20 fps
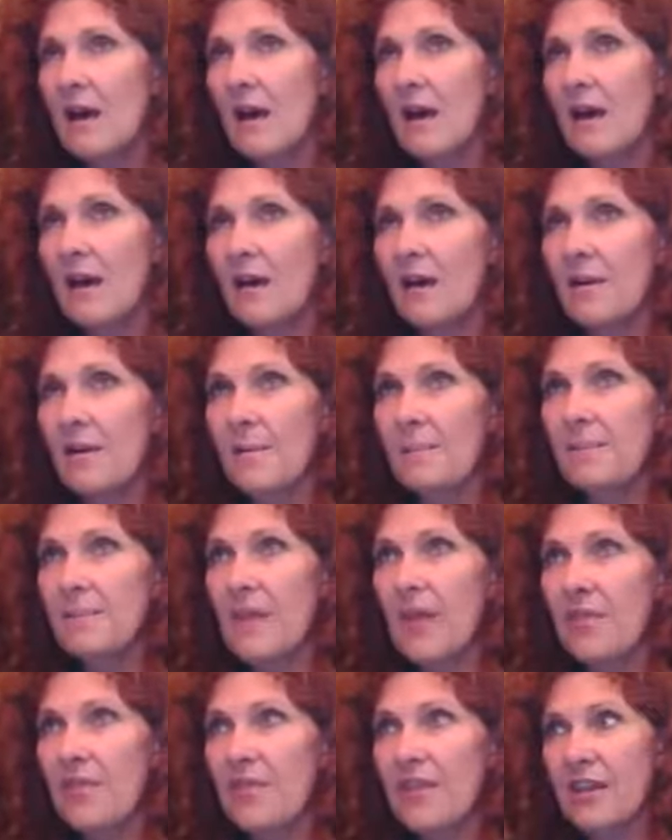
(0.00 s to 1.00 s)
Um,
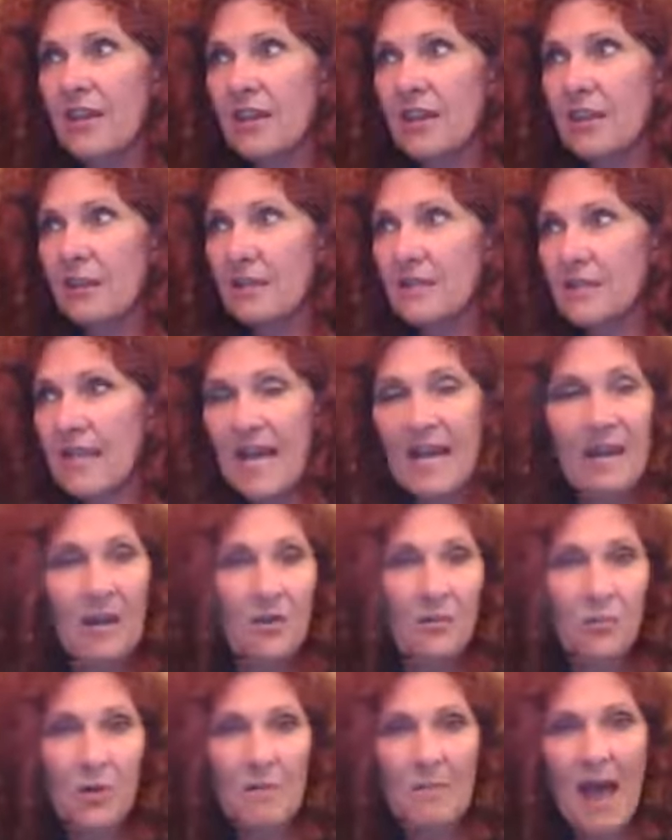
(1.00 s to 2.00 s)
the
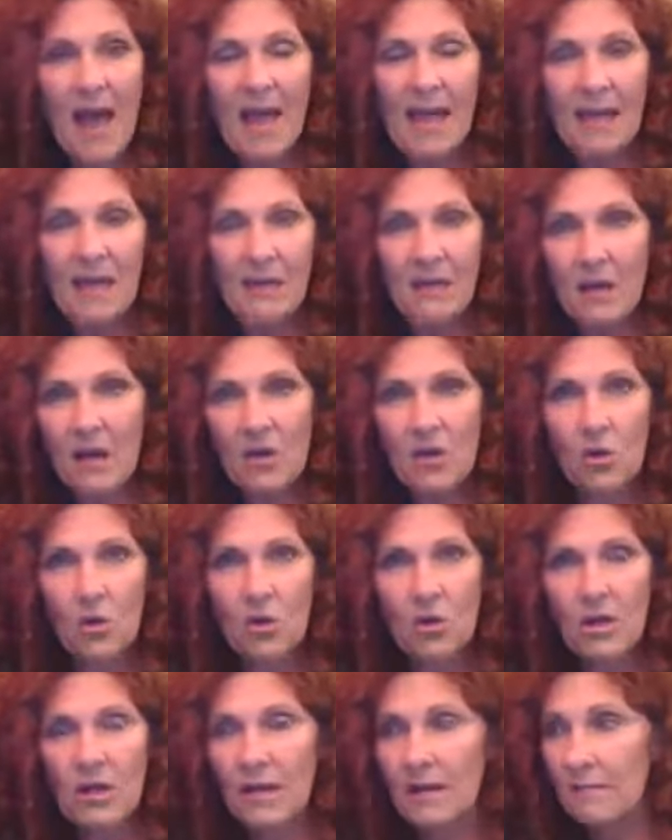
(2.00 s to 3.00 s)
town where my aunt and
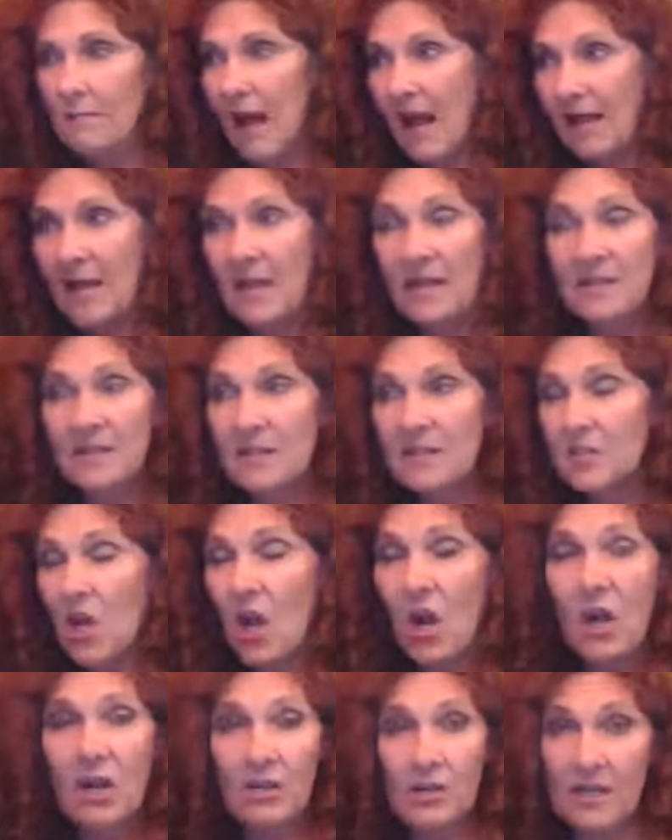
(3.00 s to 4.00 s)
uncle and my cousins
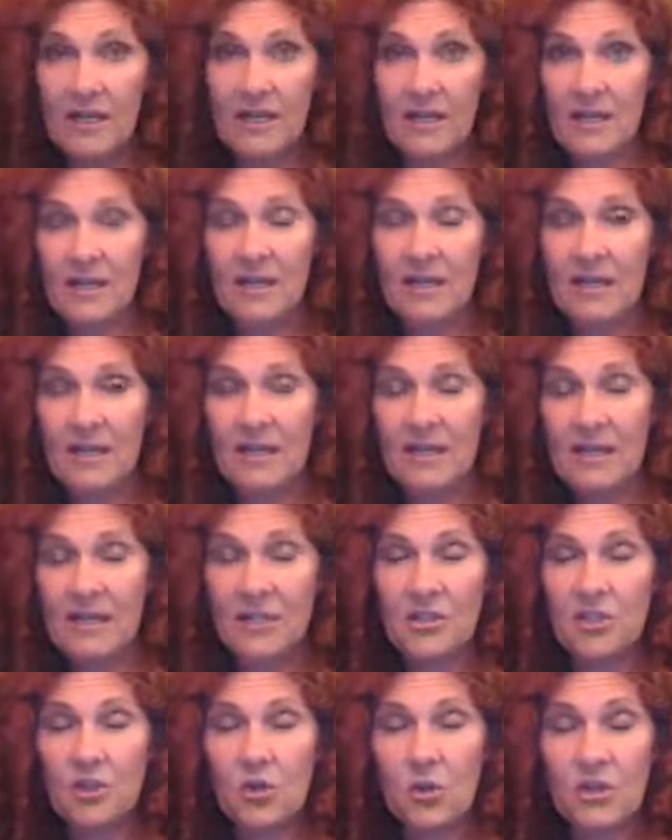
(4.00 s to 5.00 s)
all are in, in
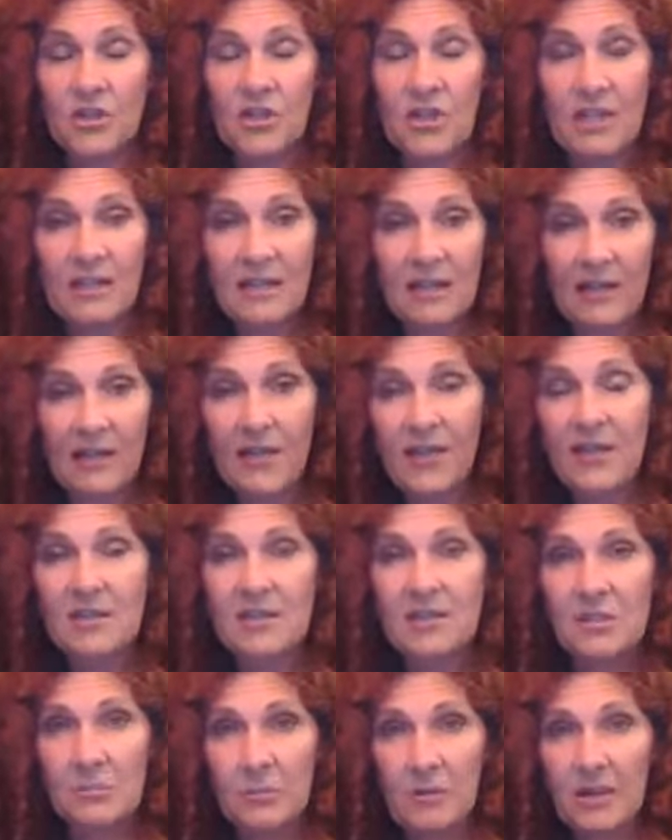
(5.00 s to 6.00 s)
in Georgia,
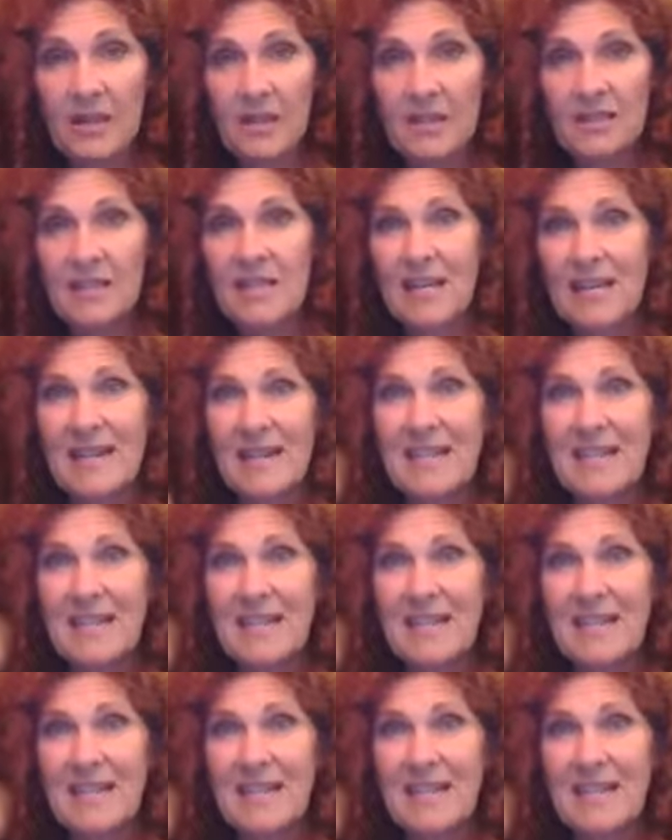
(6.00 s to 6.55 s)
Lithia Springs.